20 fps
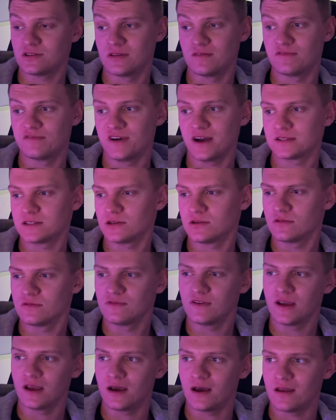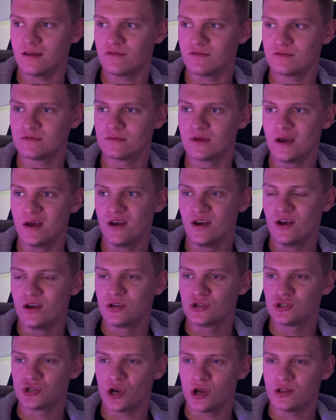fact, I don't think I even
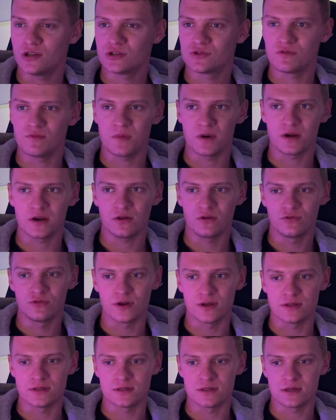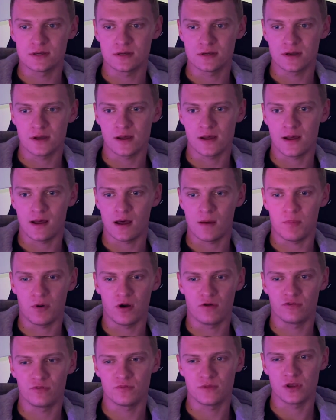shared this with my girlfriend,
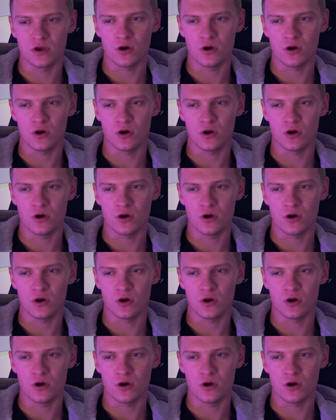apart from the